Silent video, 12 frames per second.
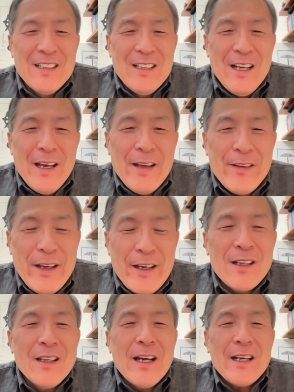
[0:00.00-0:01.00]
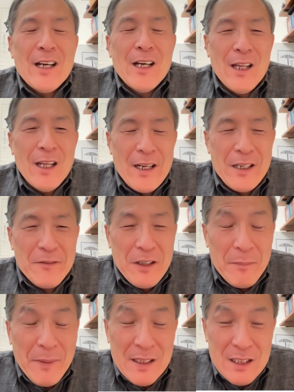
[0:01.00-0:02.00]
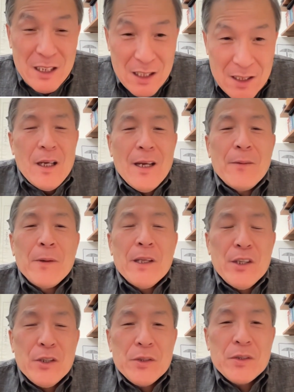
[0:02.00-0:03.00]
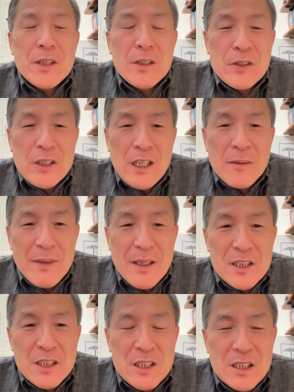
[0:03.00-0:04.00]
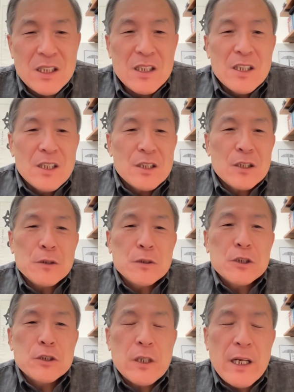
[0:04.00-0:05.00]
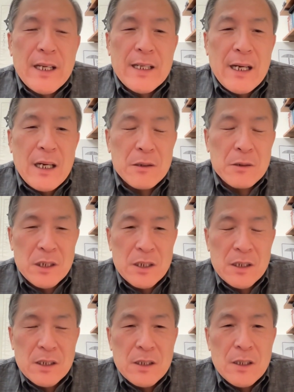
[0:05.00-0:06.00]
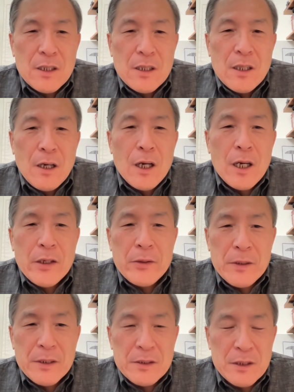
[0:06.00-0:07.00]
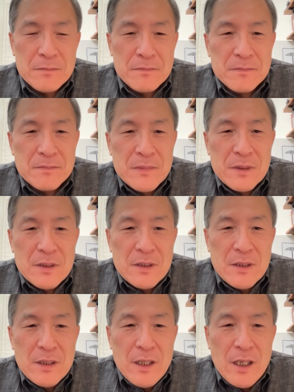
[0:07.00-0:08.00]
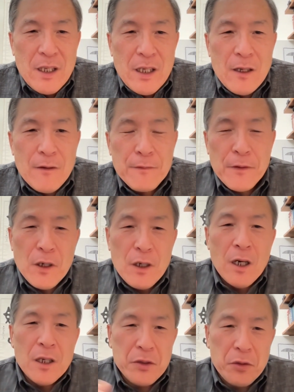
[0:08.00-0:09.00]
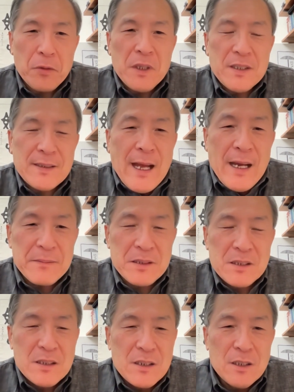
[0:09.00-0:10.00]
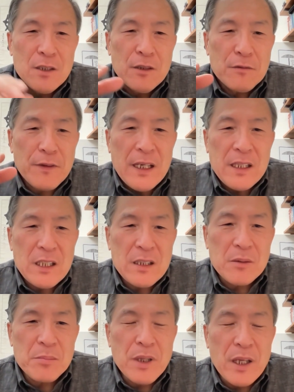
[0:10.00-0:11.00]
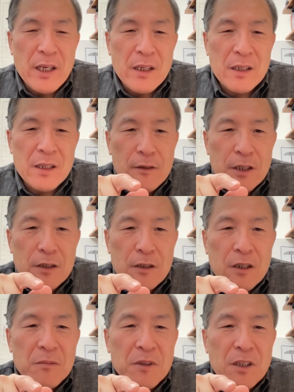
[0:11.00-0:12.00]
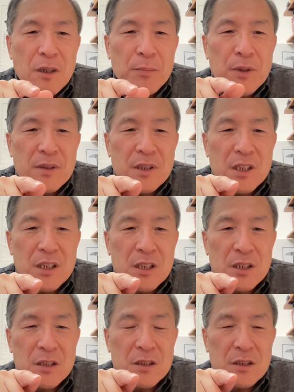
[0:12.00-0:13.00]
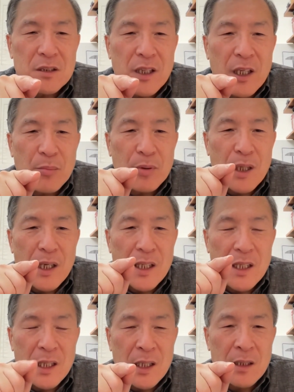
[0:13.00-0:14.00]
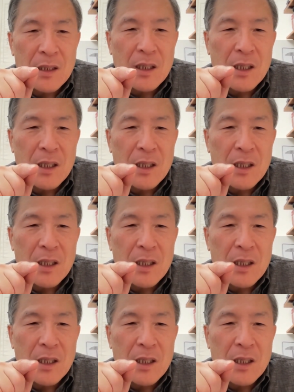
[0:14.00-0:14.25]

And they collect a lot of images, and we use those images to train our algorithm for all three steps: finding the players, determine the positions they play in,